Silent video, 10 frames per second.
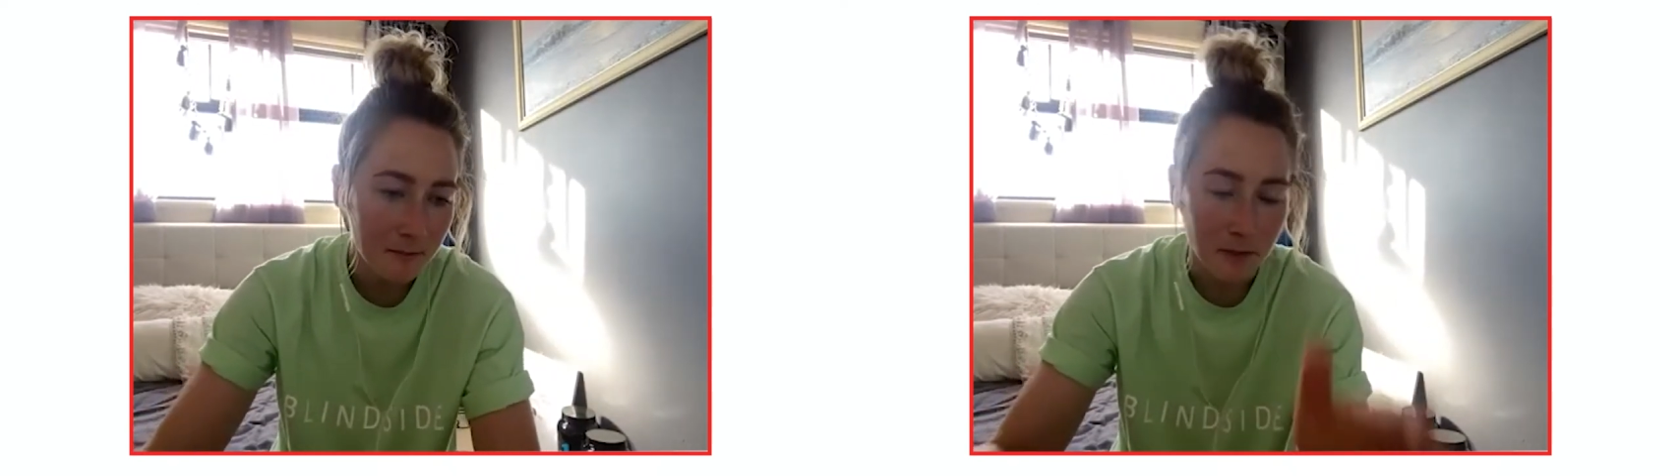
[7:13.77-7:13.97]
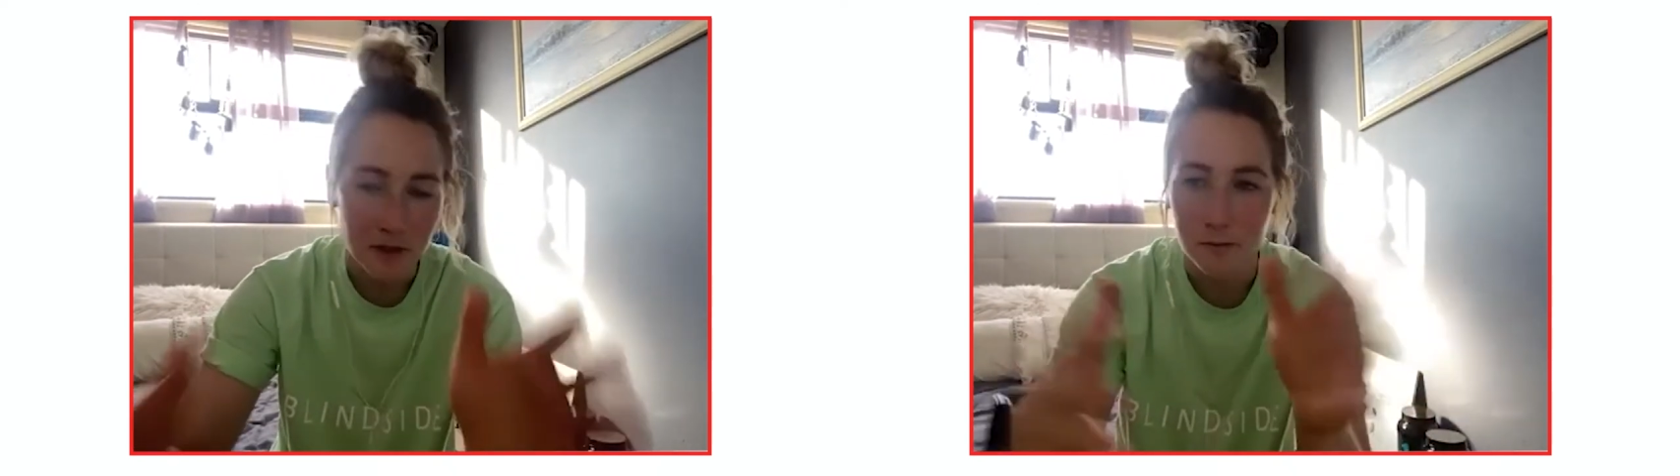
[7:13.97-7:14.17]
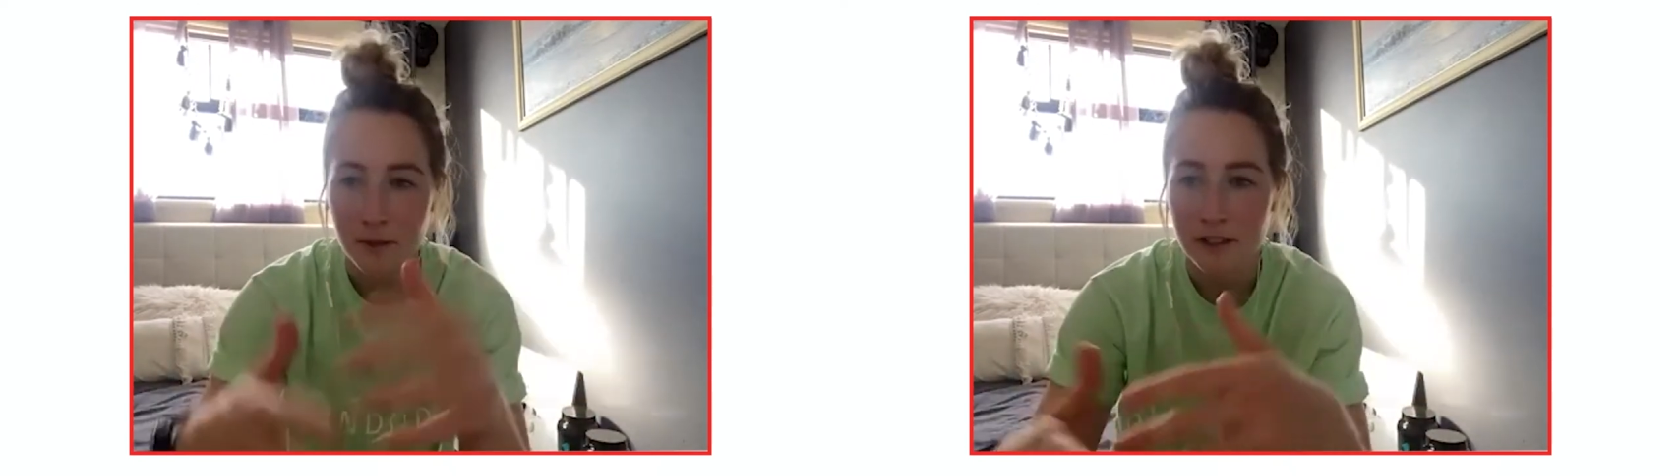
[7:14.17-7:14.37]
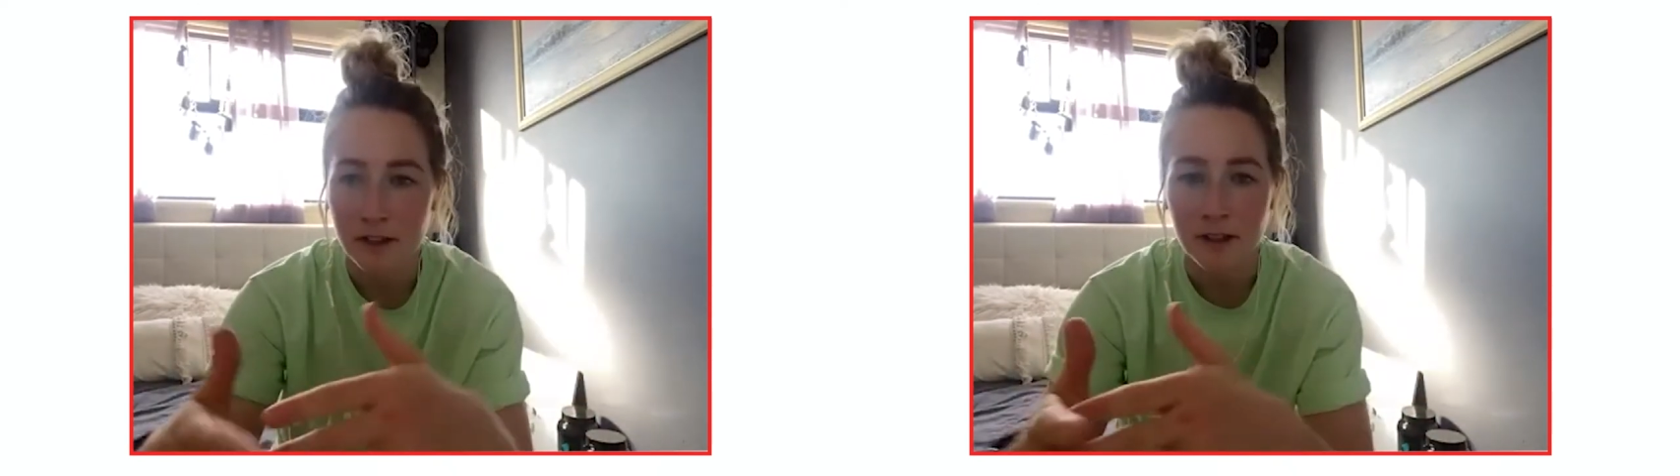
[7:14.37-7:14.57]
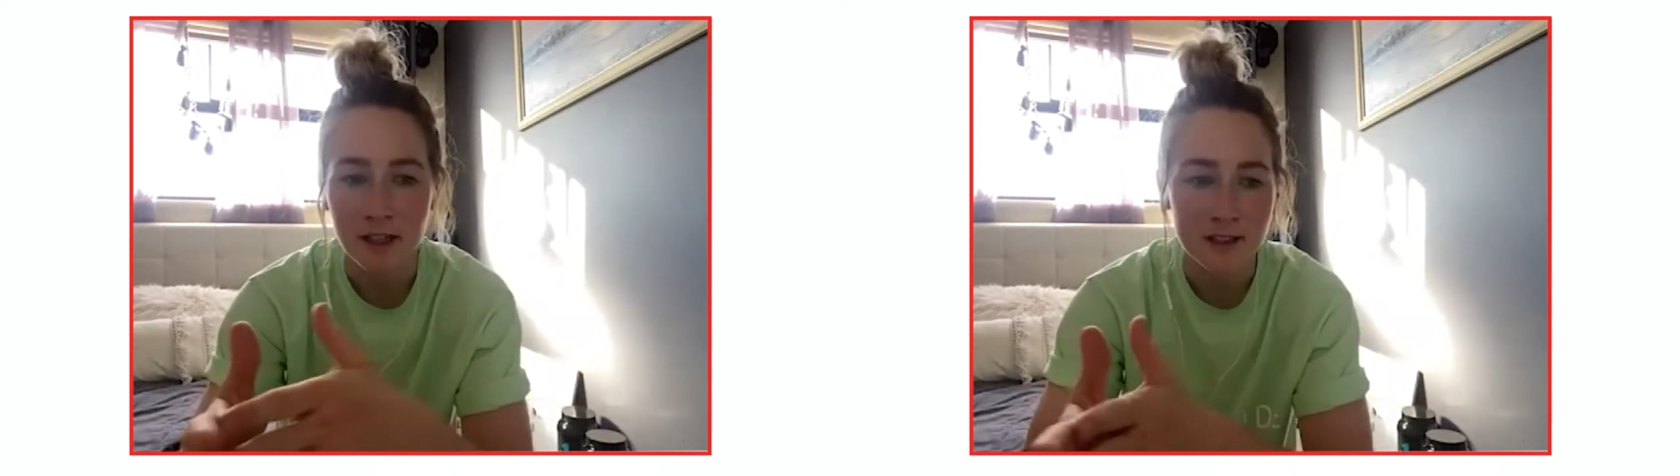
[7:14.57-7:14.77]
because we've
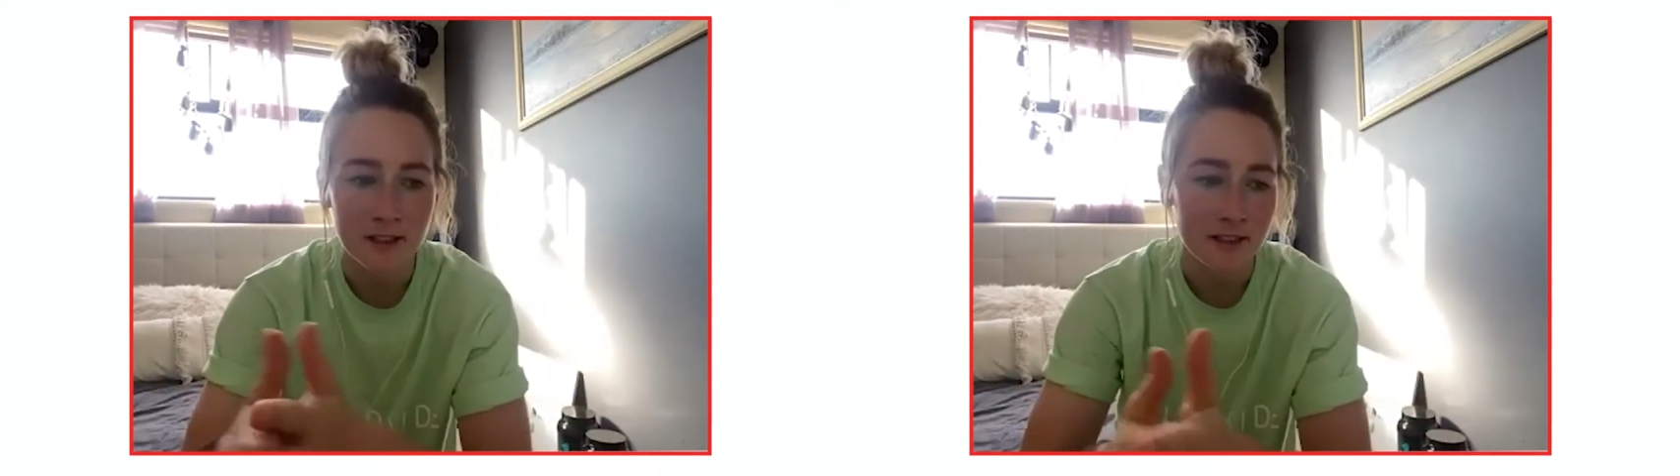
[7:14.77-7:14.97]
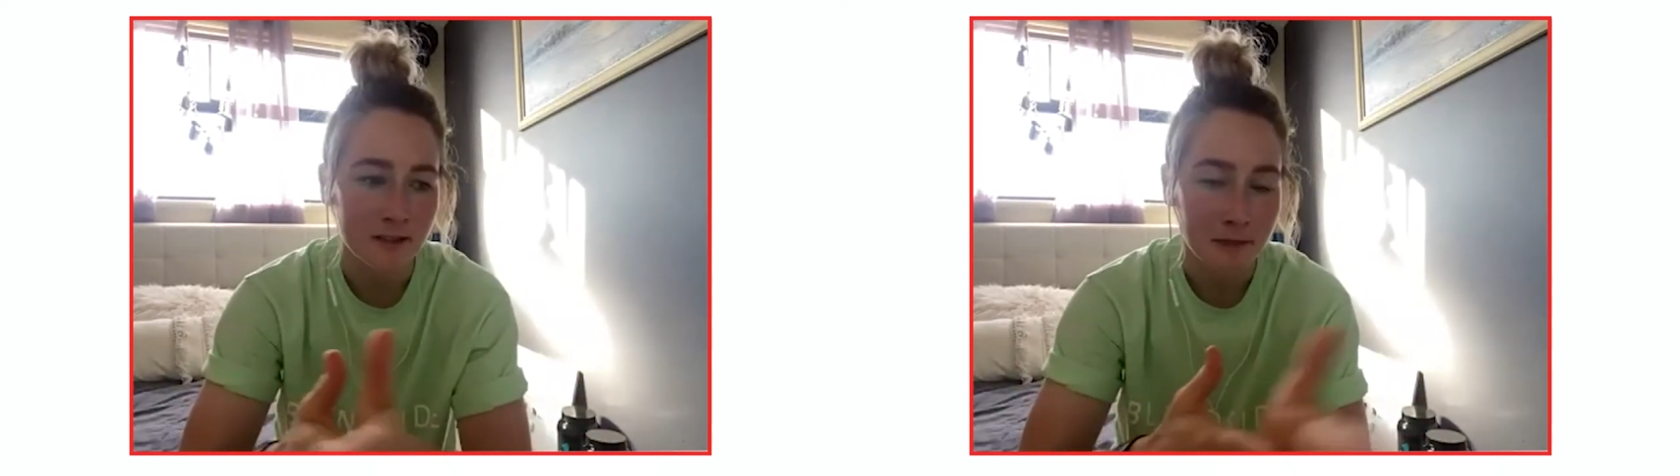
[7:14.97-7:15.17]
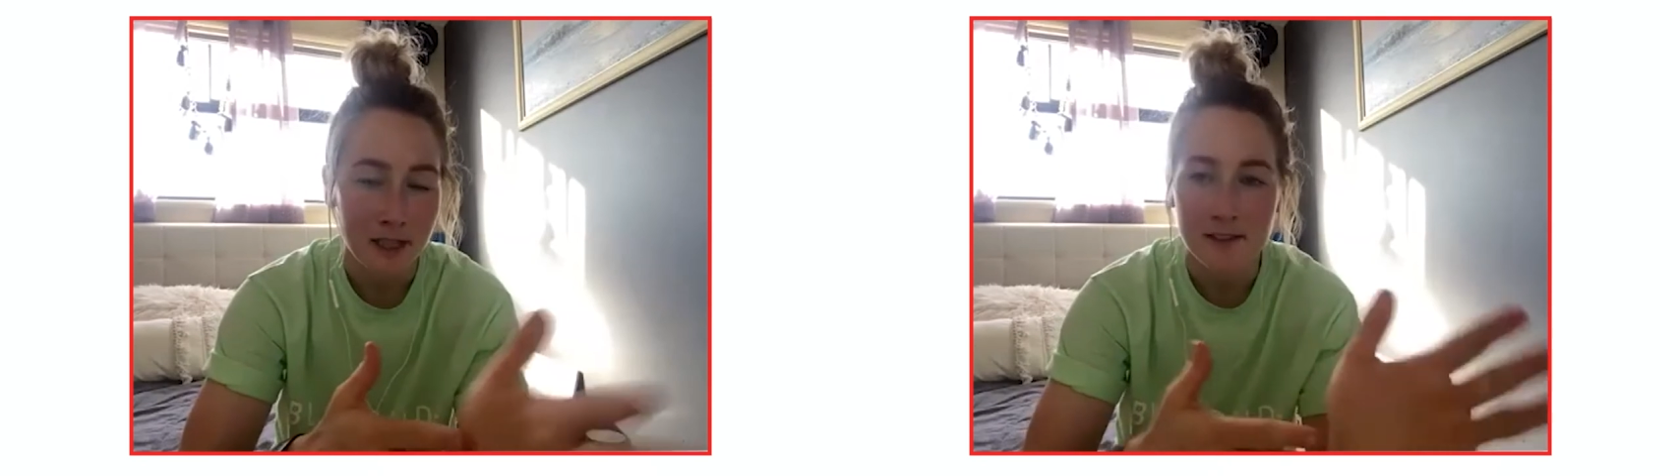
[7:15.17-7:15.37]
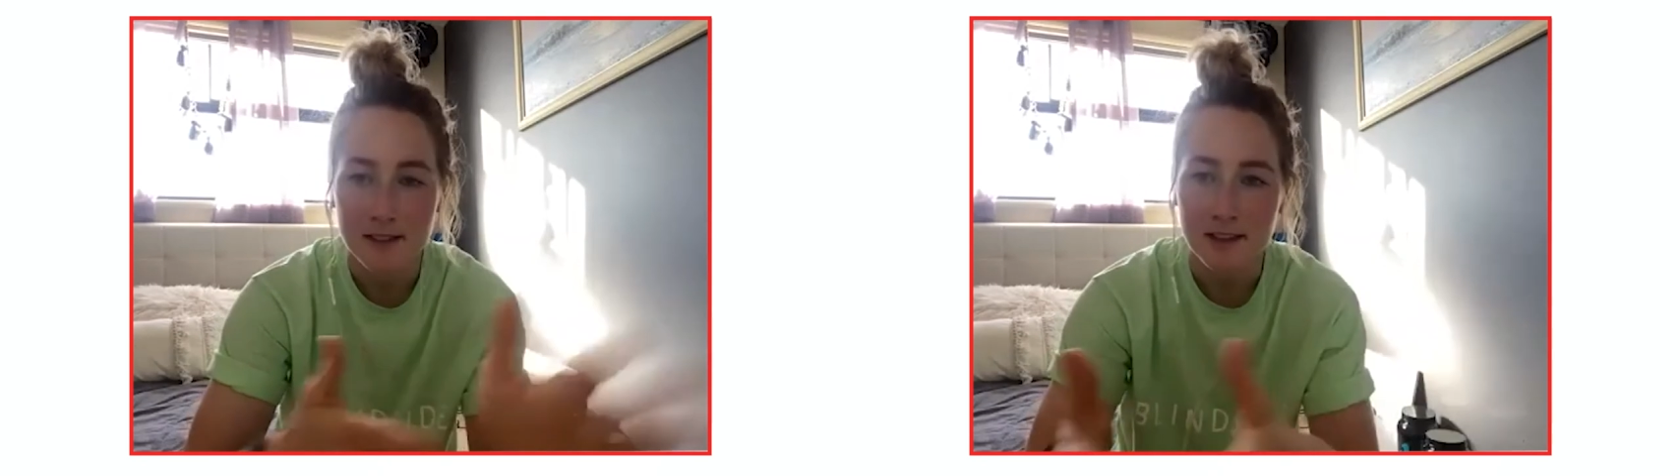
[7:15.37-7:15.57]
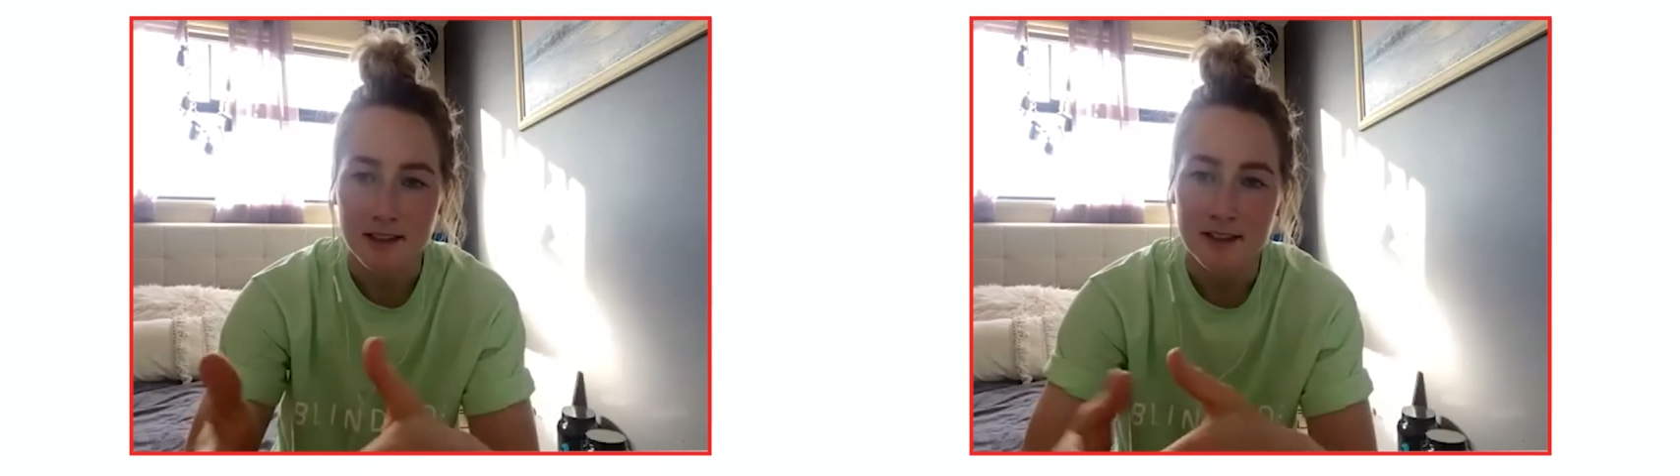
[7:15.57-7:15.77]
now got the men's
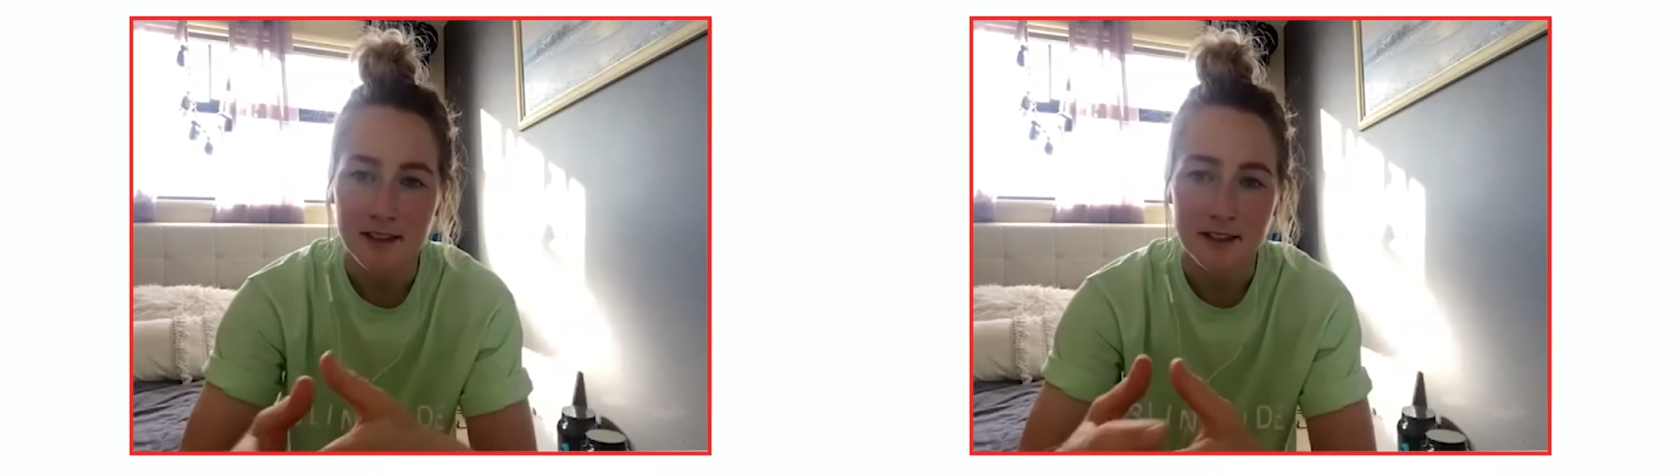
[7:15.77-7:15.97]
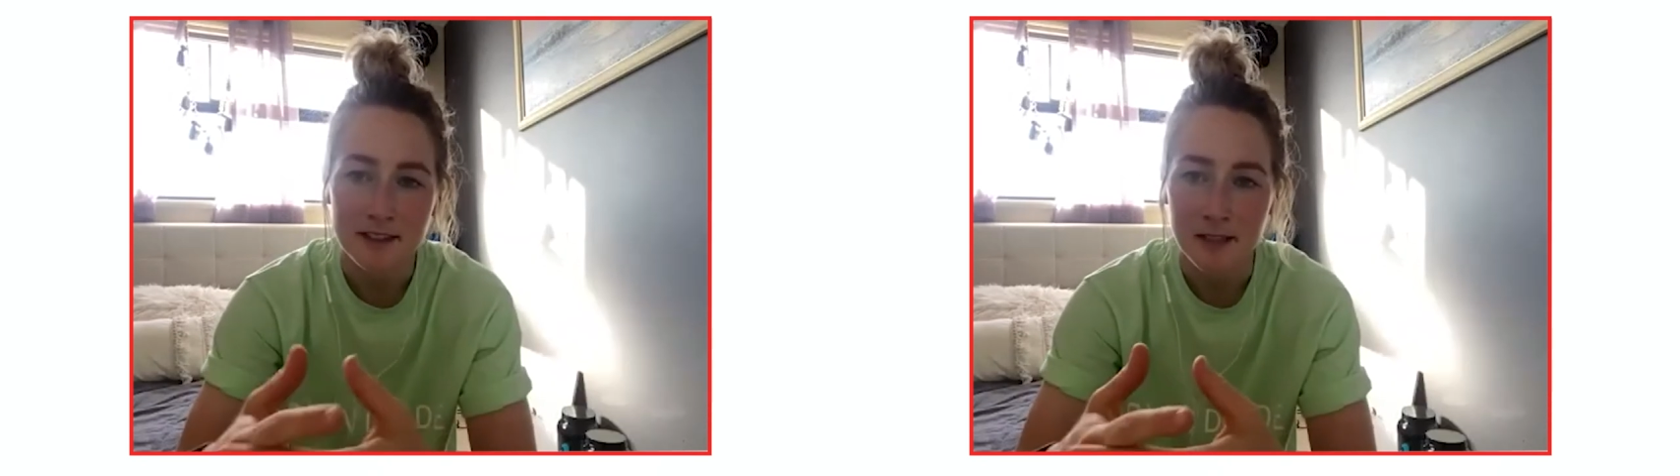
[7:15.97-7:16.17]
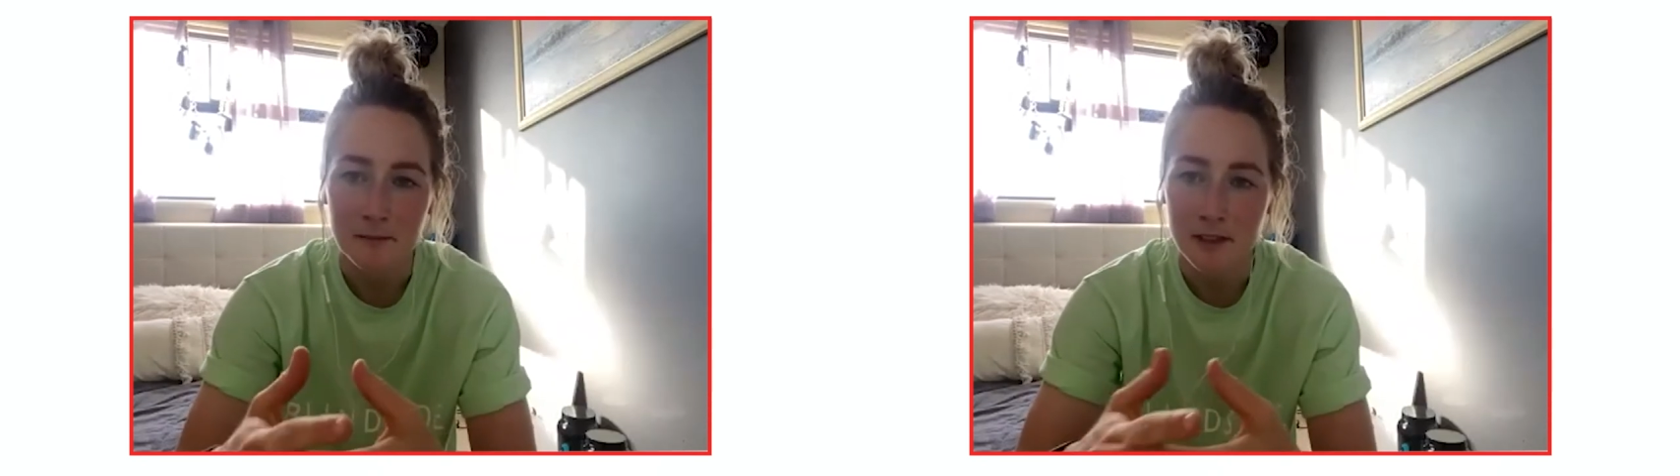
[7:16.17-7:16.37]
S&C team.